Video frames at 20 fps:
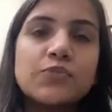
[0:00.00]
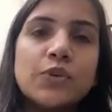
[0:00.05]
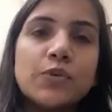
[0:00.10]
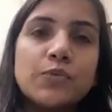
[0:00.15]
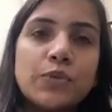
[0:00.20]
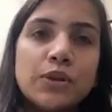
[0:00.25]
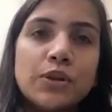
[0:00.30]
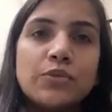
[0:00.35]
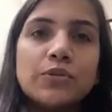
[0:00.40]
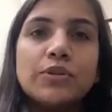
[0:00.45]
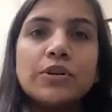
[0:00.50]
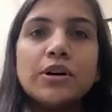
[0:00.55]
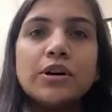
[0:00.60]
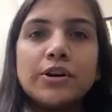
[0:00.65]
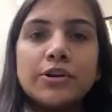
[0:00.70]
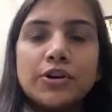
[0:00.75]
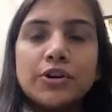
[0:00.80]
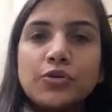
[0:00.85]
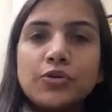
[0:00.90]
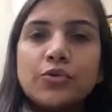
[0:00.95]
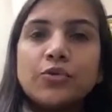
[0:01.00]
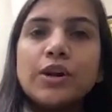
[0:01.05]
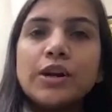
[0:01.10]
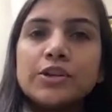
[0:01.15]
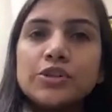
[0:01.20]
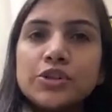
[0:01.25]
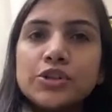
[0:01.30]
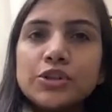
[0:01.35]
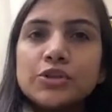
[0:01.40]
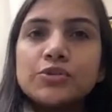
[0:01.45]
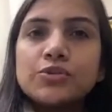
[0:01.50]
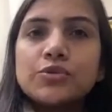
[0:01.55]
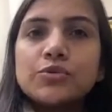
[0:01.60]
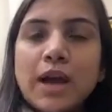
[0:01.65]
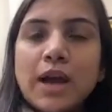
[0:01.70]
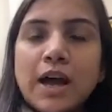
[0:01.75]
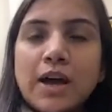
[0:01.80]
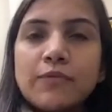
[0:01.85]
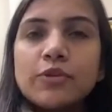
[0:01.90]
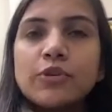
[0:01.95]
we will uh, you know continue to
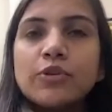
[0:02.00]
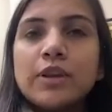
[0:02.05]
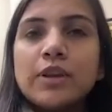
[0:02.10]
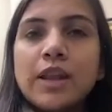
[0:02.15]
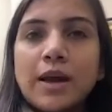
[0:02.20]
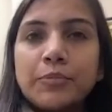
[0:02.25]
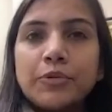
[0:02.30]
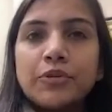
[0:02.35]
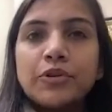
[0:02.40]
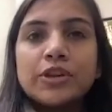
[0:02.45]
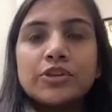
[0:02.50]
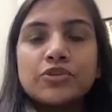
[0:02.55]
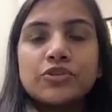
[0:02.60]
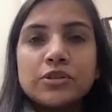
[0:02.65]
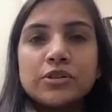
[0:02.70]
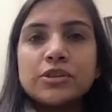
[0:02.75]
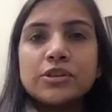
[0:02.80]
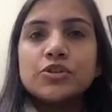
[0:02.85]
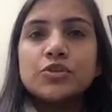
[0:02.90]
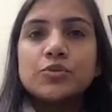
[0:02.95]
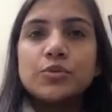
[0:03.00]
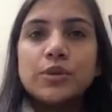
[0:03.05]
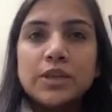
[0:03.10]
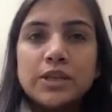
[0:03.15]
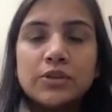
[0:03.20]
have a collaboration into the